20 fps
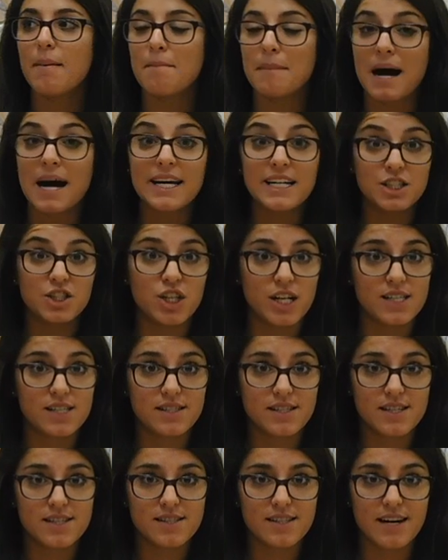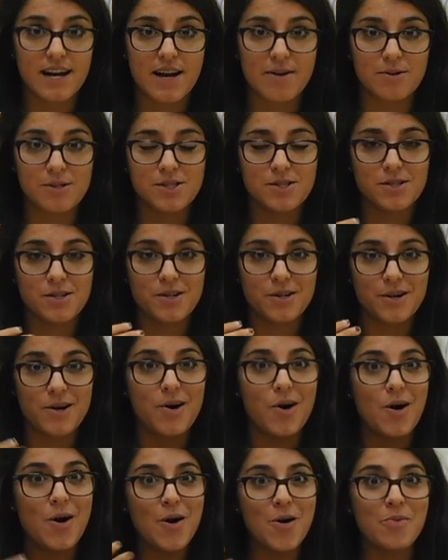My injustice that I was
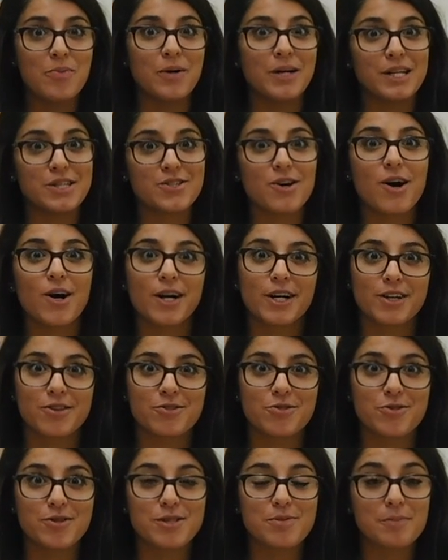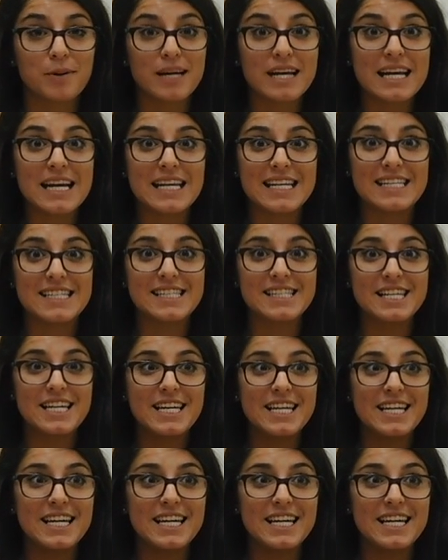hoping to target through this plan is